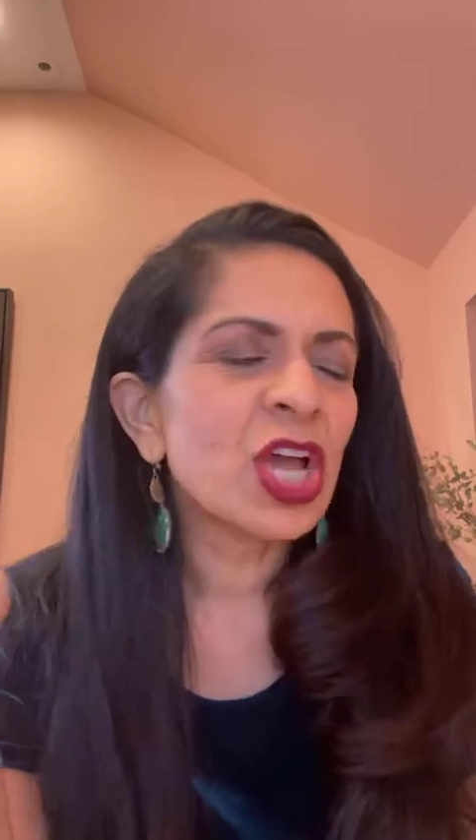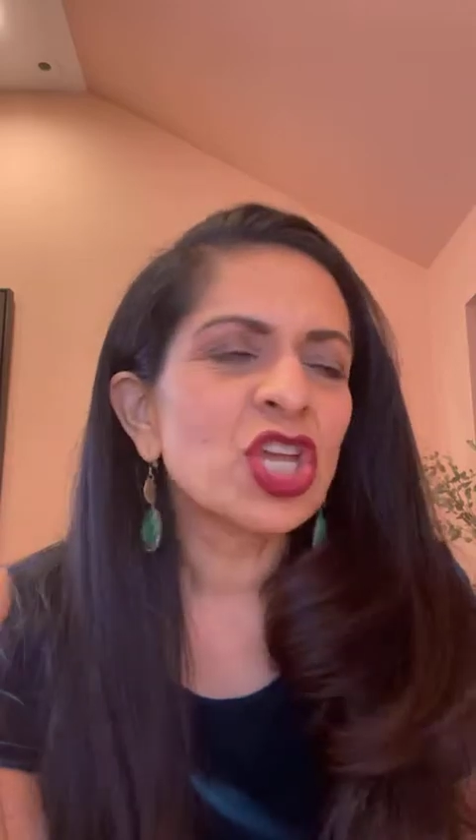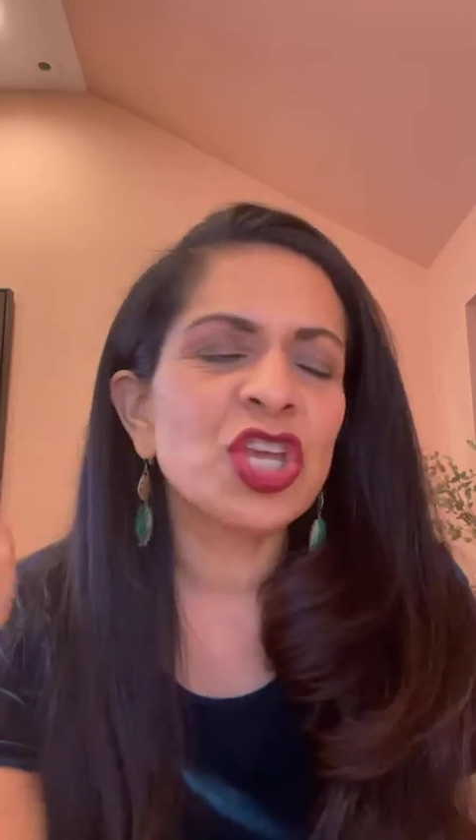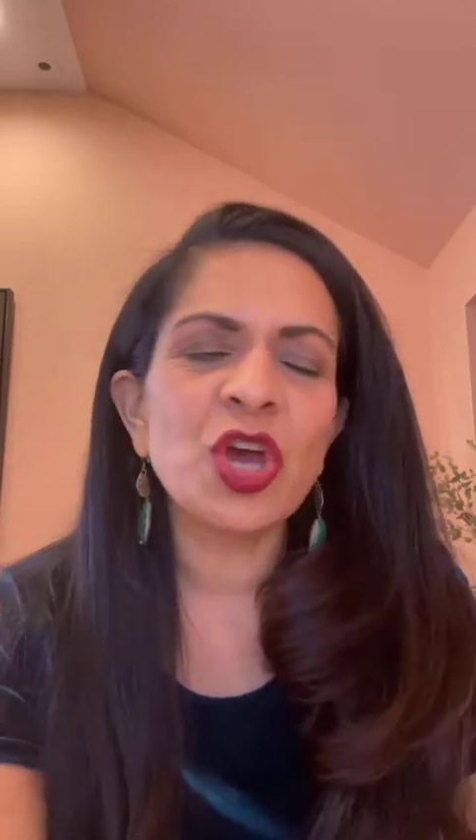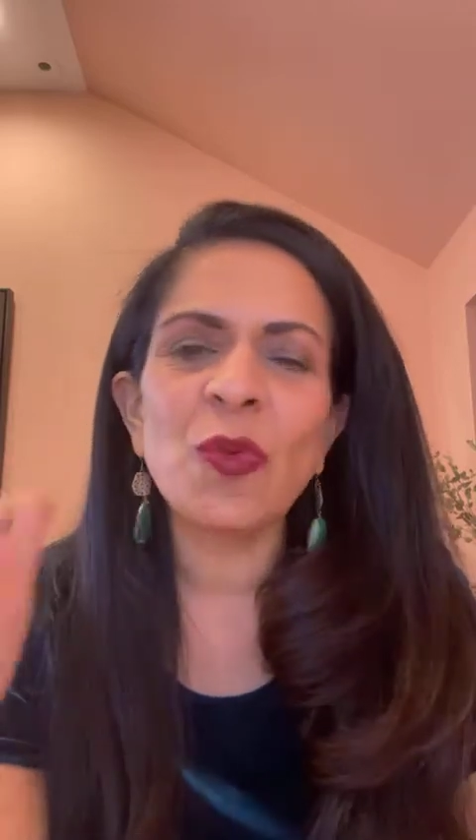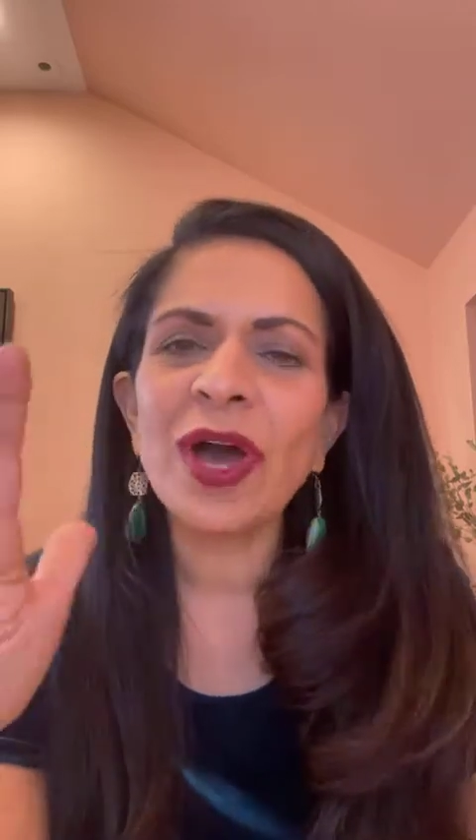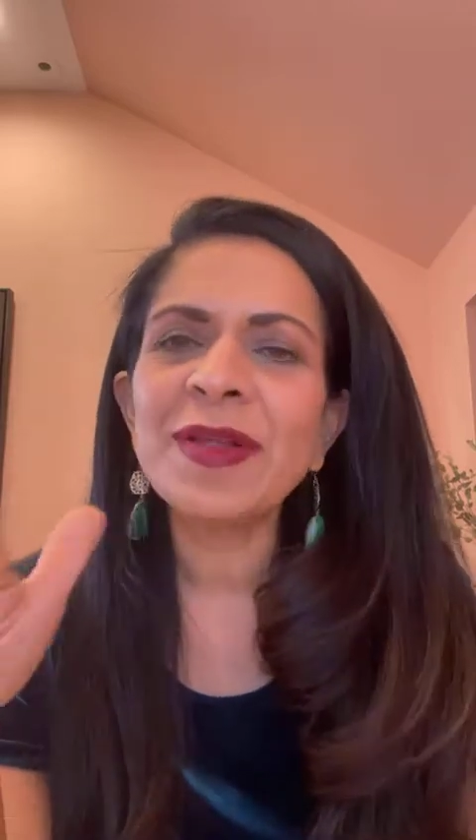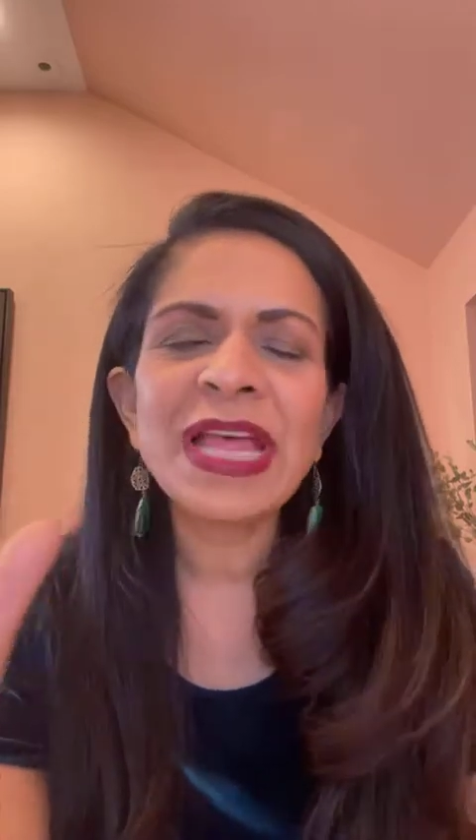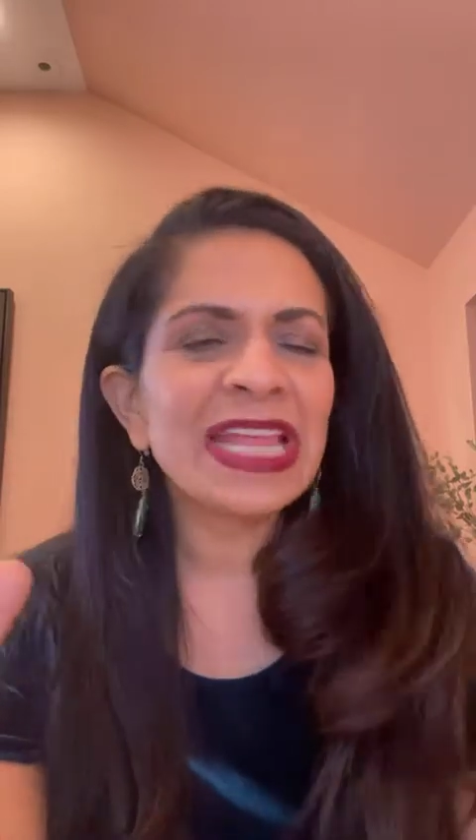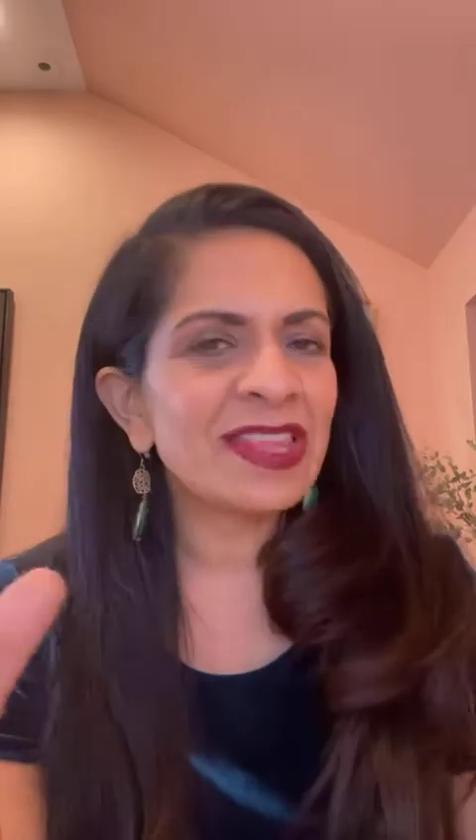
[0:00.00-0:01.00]
You know what?
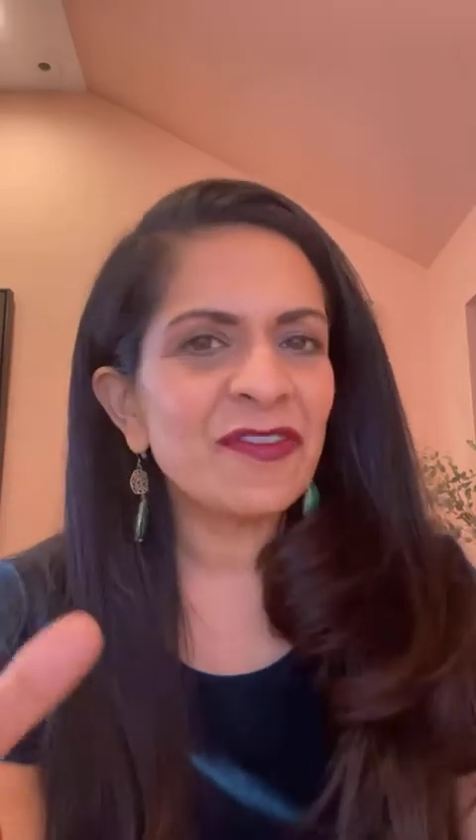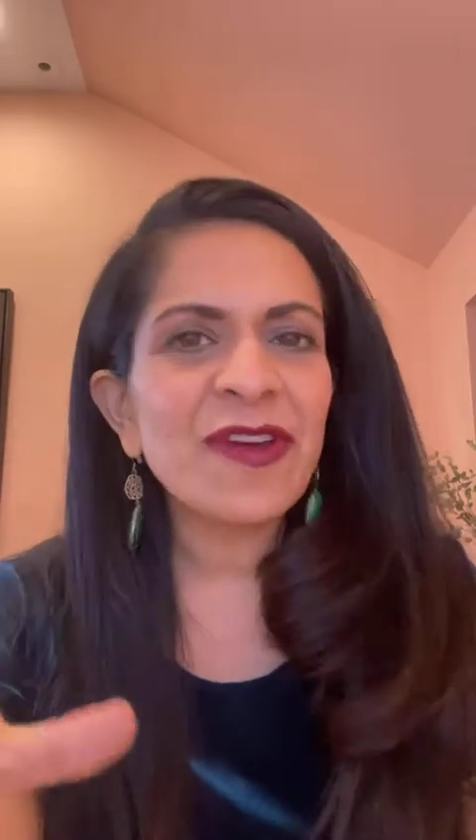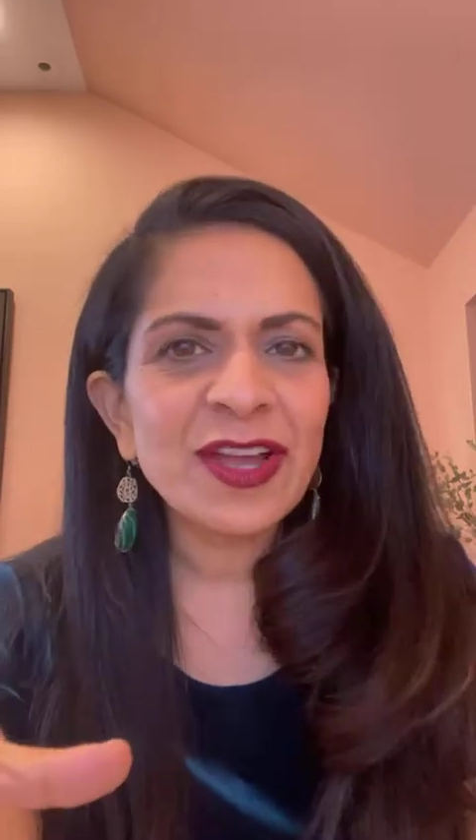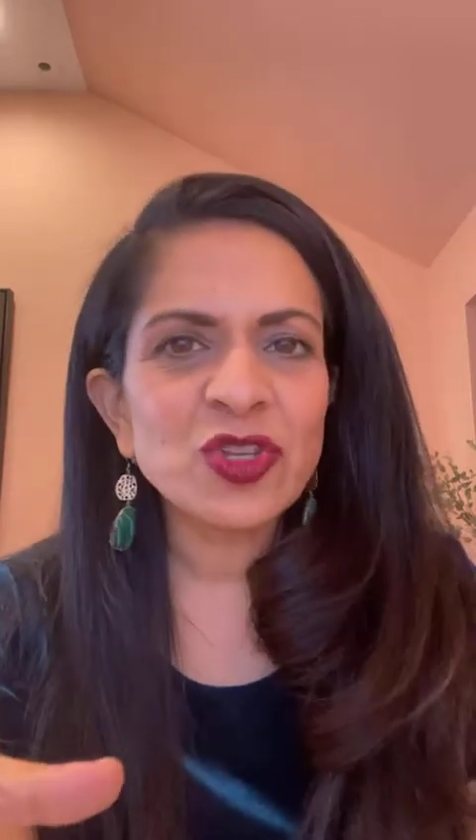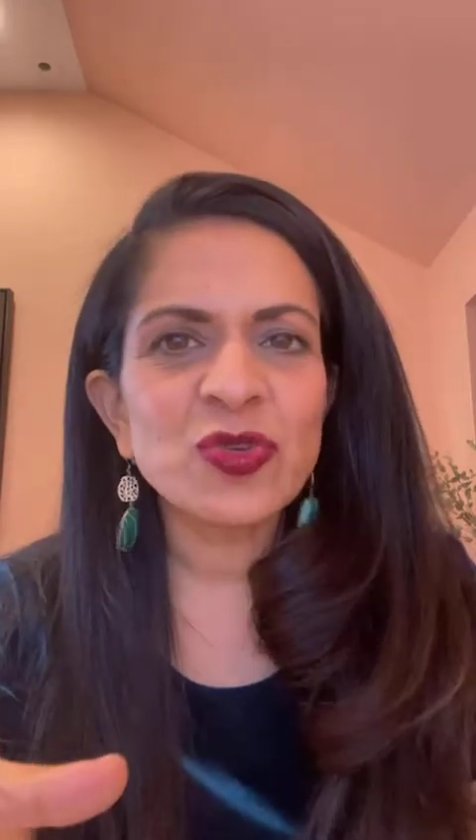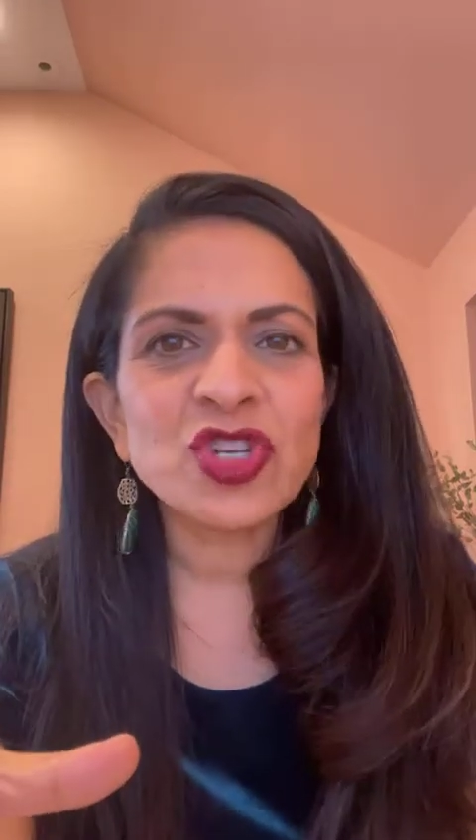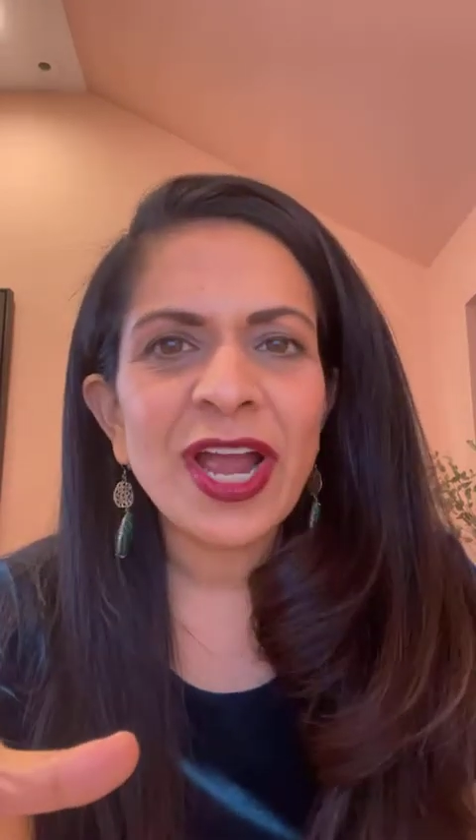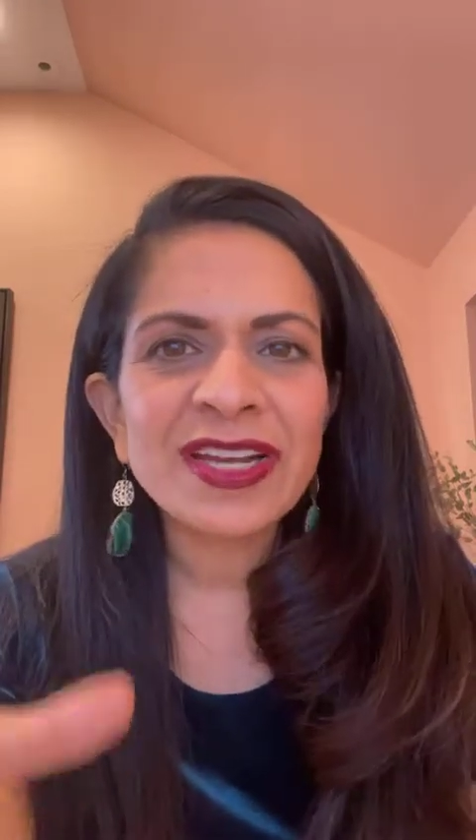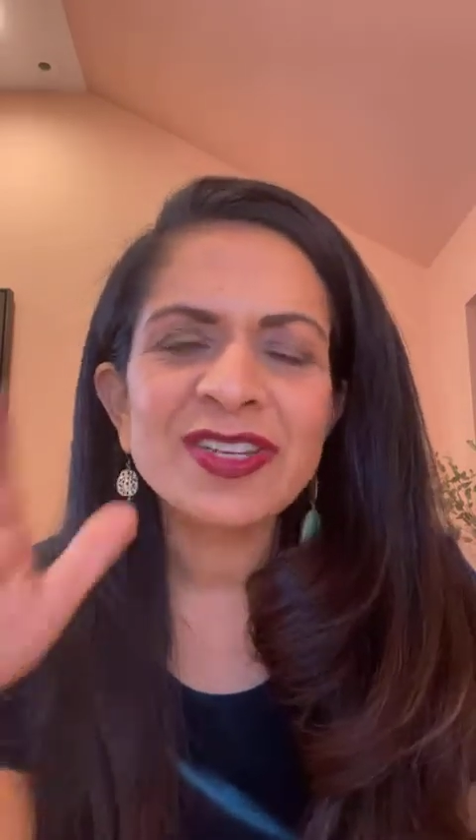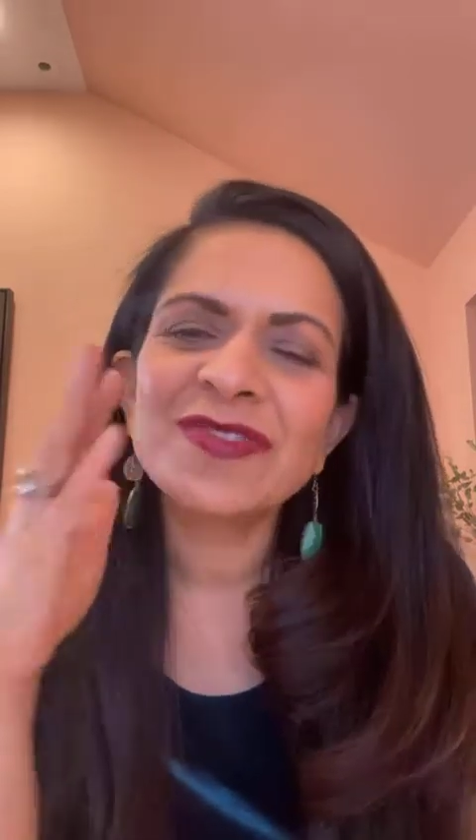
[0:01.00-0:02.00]
They find you attractive.